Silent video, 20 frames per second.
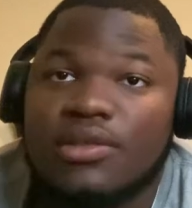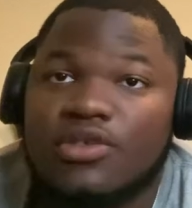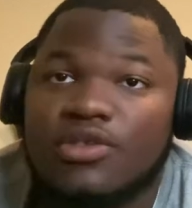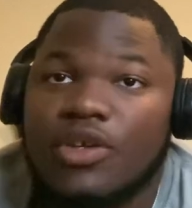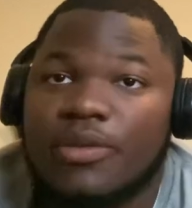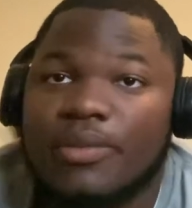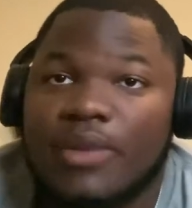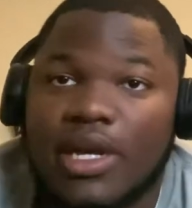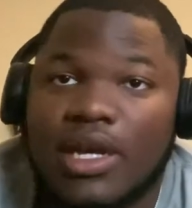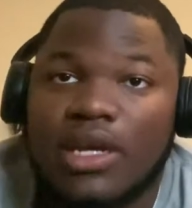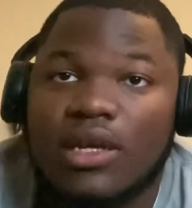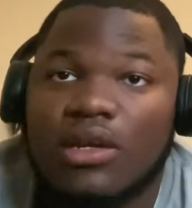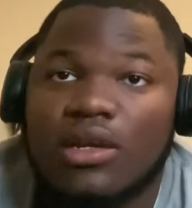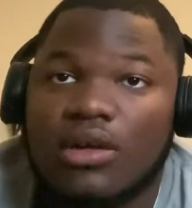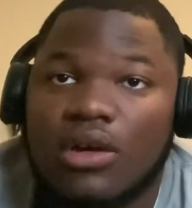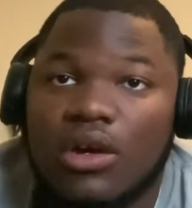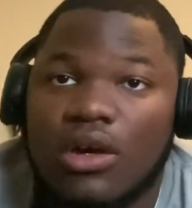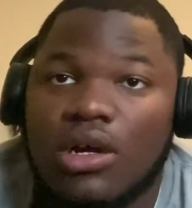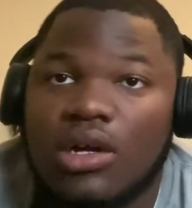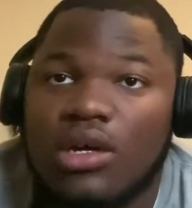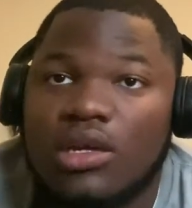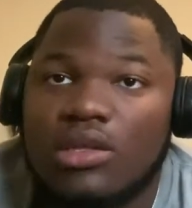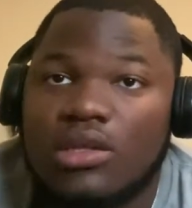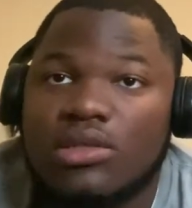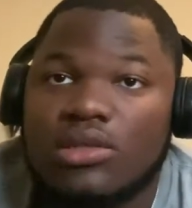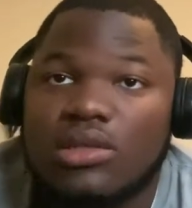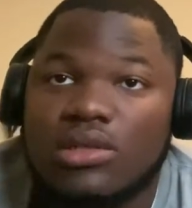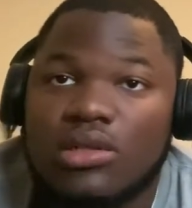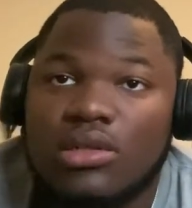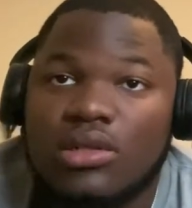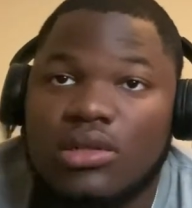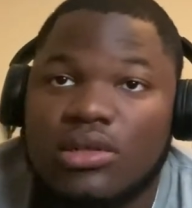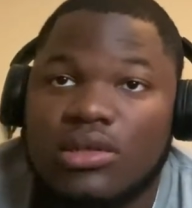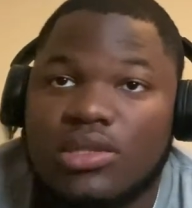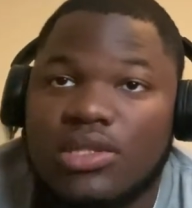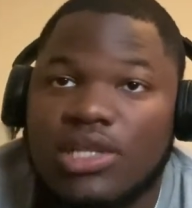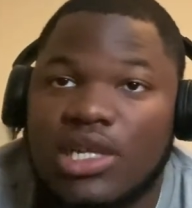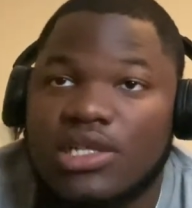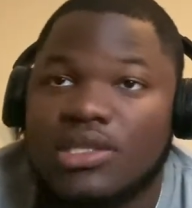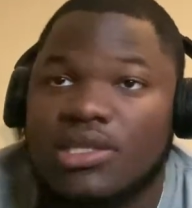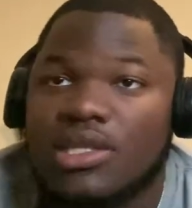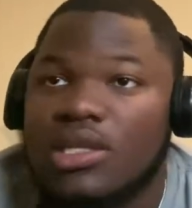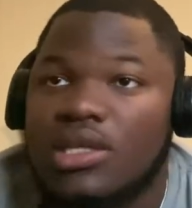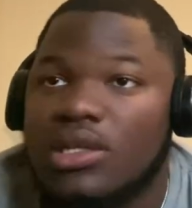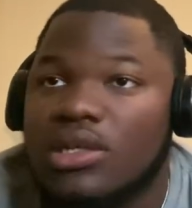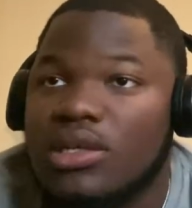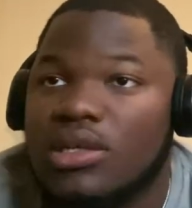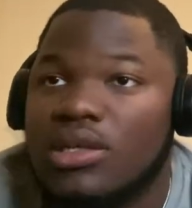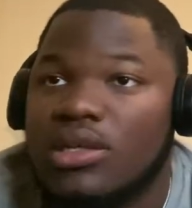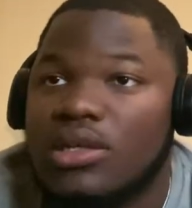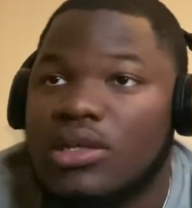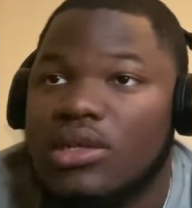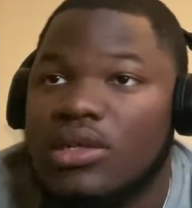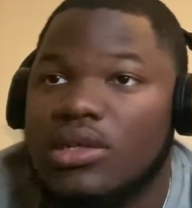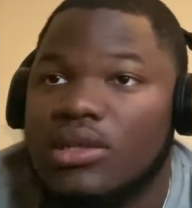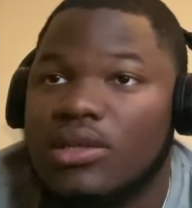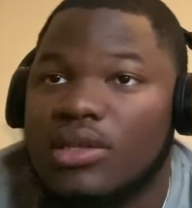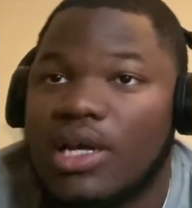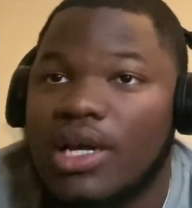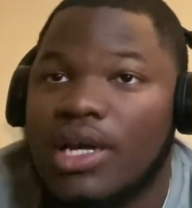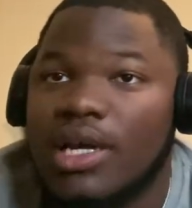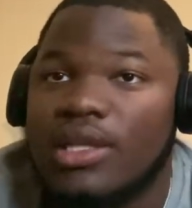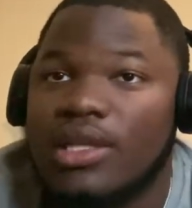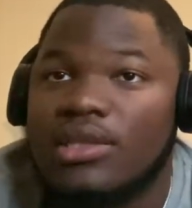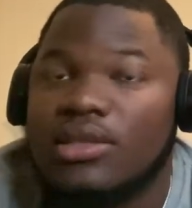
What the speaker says: drop back. Carr, slings it. Dot.